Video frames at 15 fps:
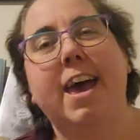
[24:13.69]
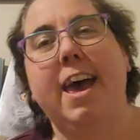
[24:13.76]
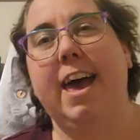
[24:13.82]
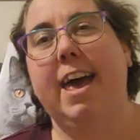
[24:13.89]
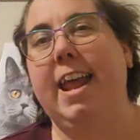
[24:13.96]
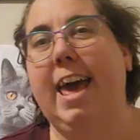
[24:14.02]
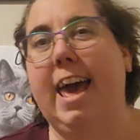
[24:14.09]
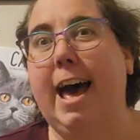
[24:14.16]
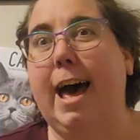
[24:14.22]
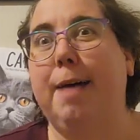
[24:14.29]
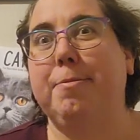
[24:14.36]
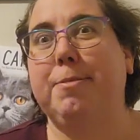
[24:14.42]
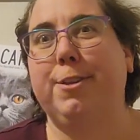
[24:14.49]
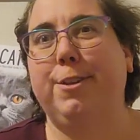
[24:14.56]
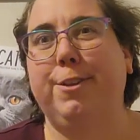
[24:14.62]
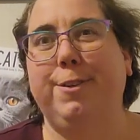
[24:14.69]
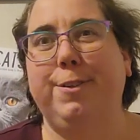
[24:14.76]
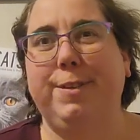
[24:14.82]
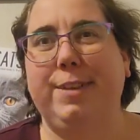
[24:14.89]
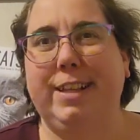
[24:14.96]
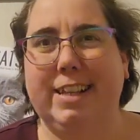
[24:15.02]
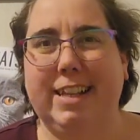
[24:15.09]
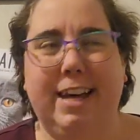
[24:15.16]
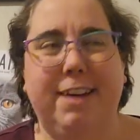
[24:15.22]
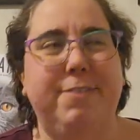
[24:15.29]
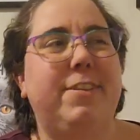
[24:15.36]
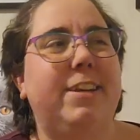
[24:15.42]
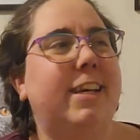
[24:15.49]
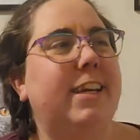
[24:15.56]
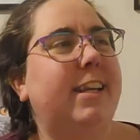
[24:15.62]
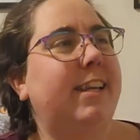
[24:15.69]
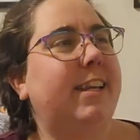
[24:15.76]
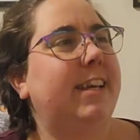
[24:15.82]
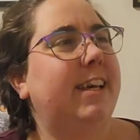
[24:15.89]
And I absolutely loved it.